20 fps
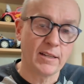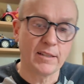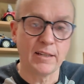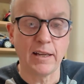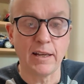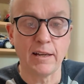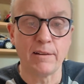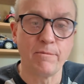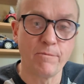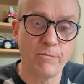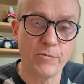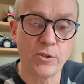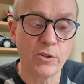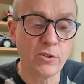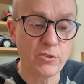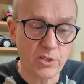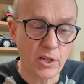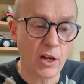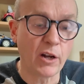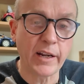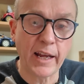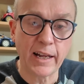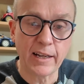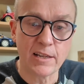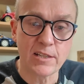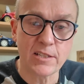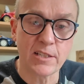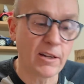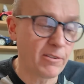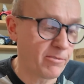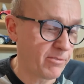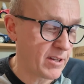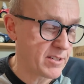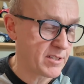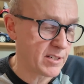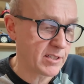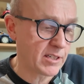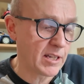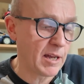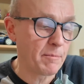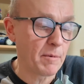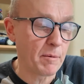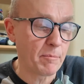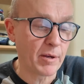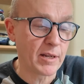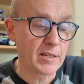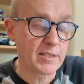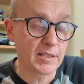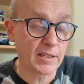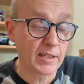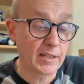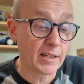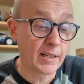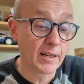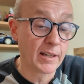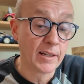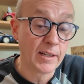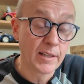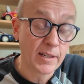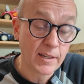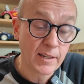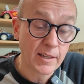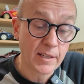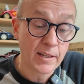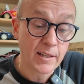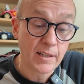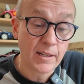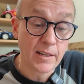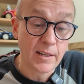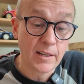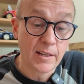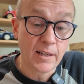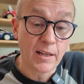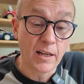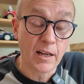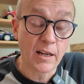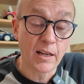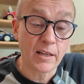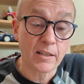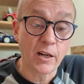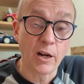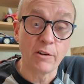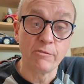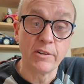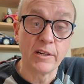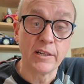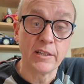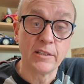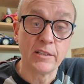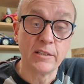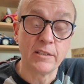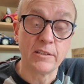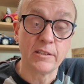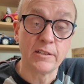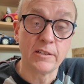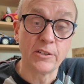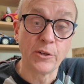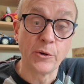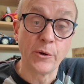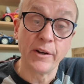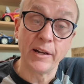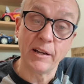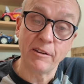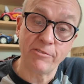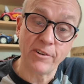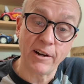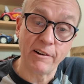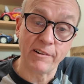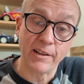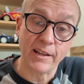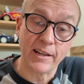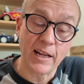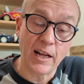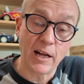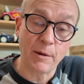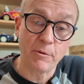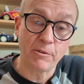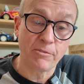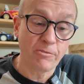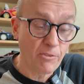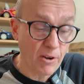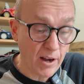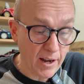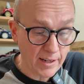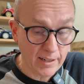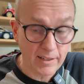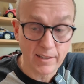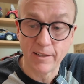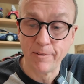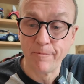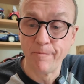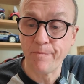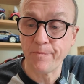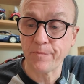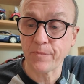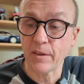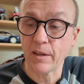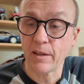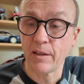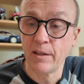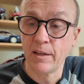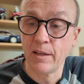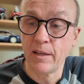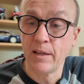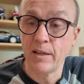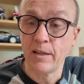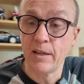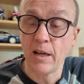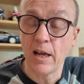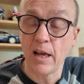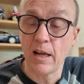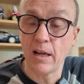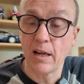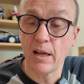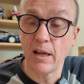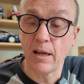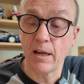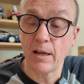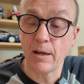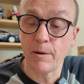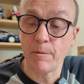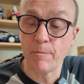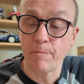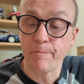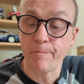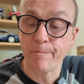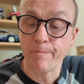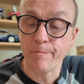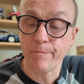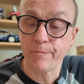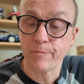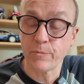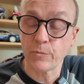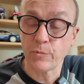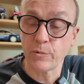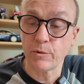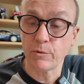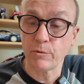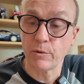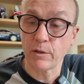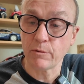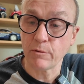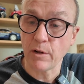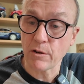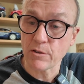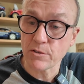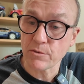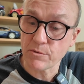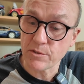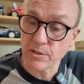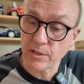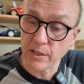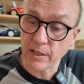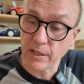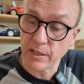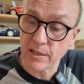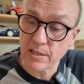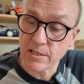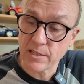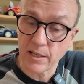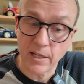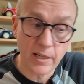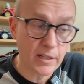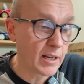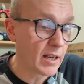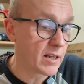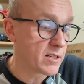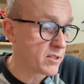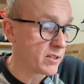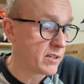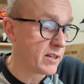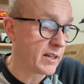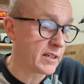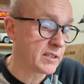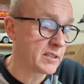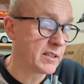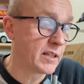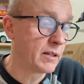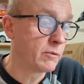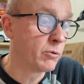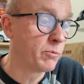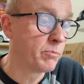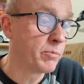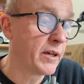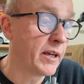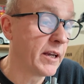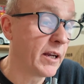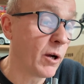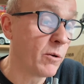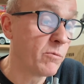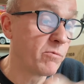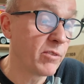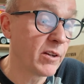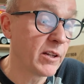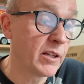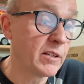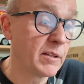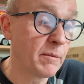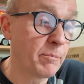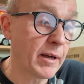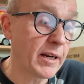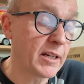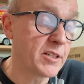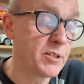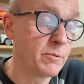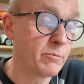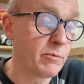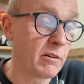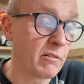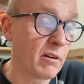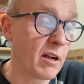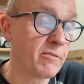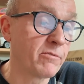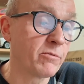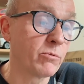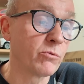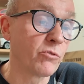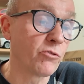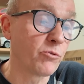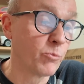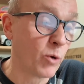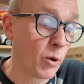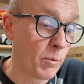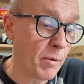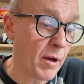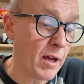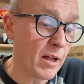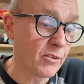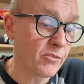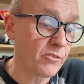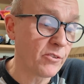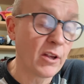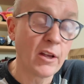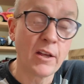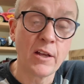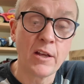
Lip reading: yeah, you start getting stuff as it's coming basically. I can't really do any fairer than that, I'm afraid. What else was I going to say? Yeah, so the next thing will be hopefully the packaging will arrive for the small parts,